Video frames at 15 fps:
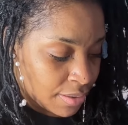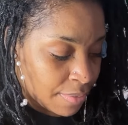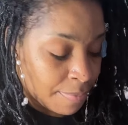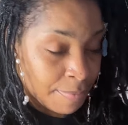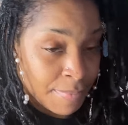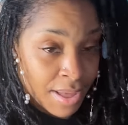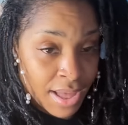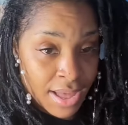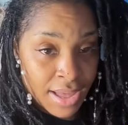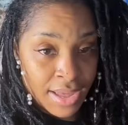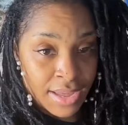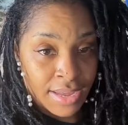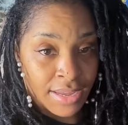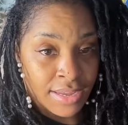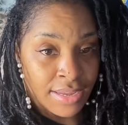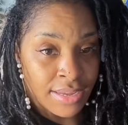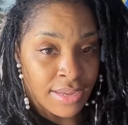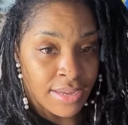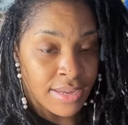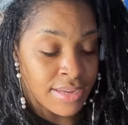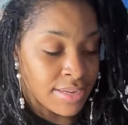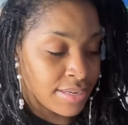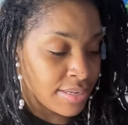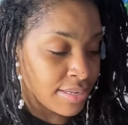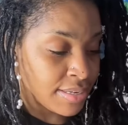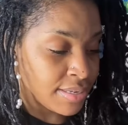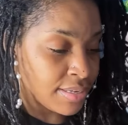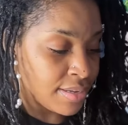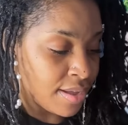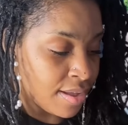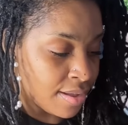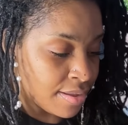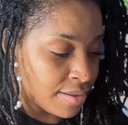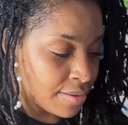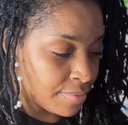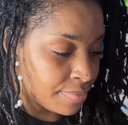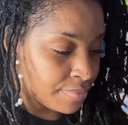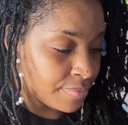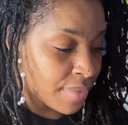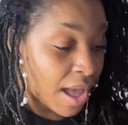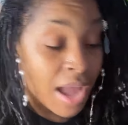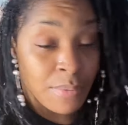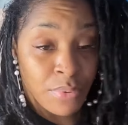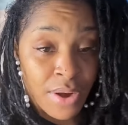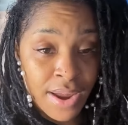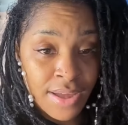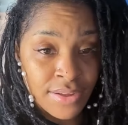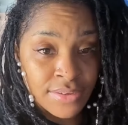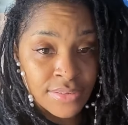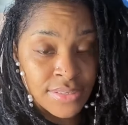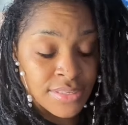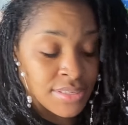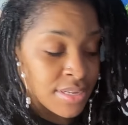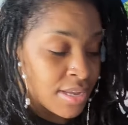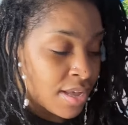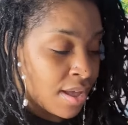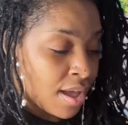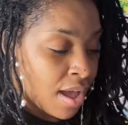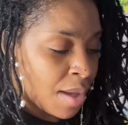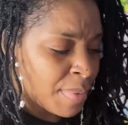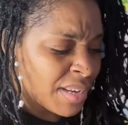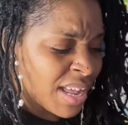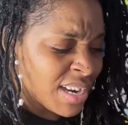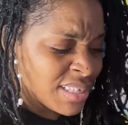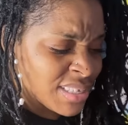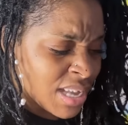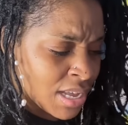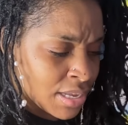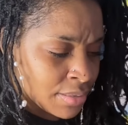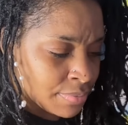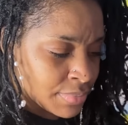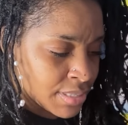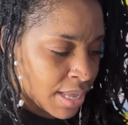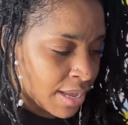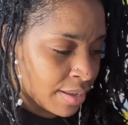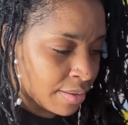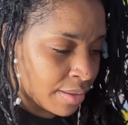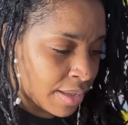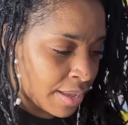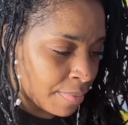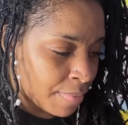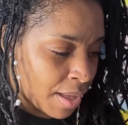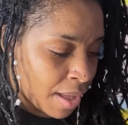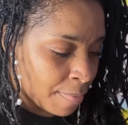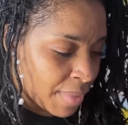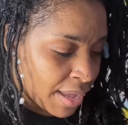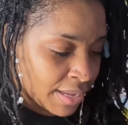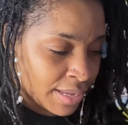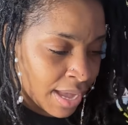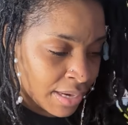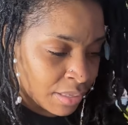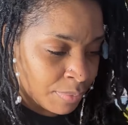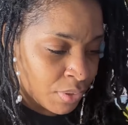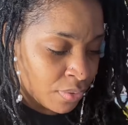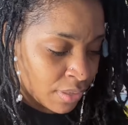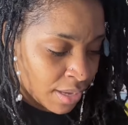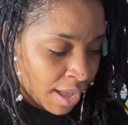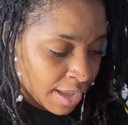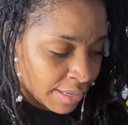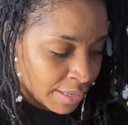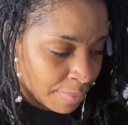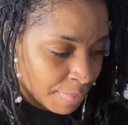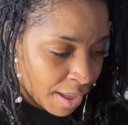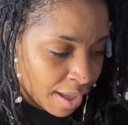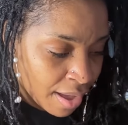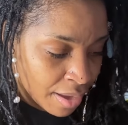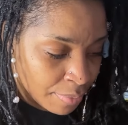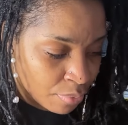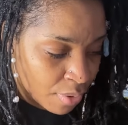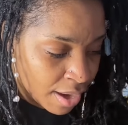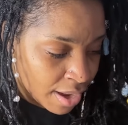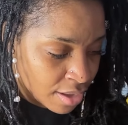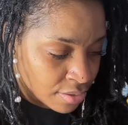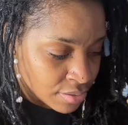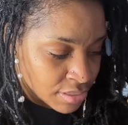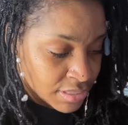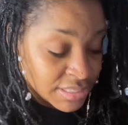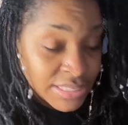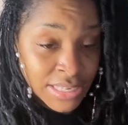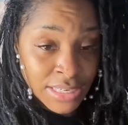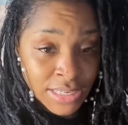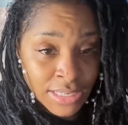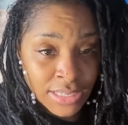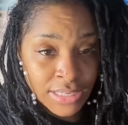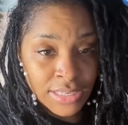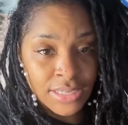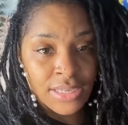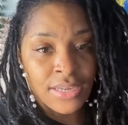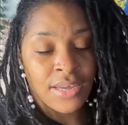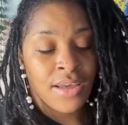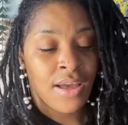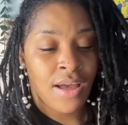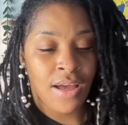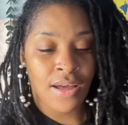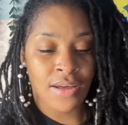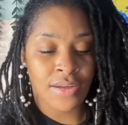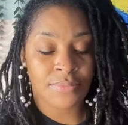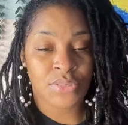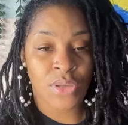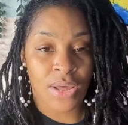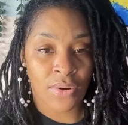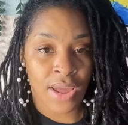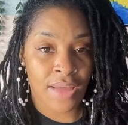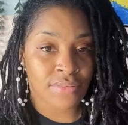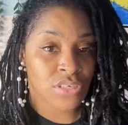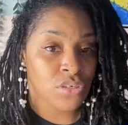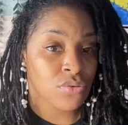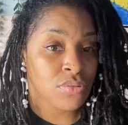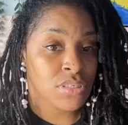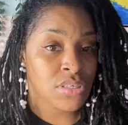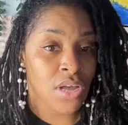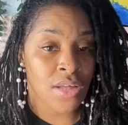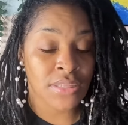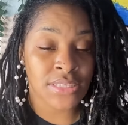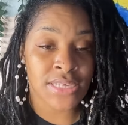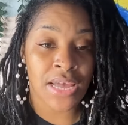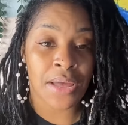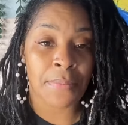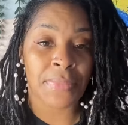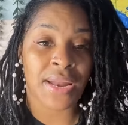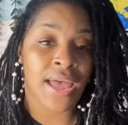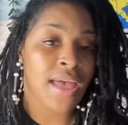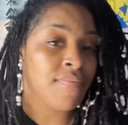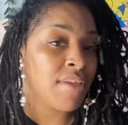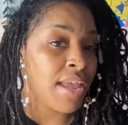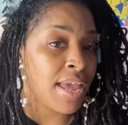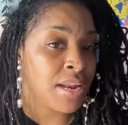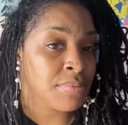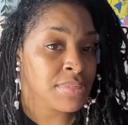my eyebrows. A lot of times I'm at Yanni Beauty, I get my eyebrows tinted. So I don't have to do this all the time, but I haven't had them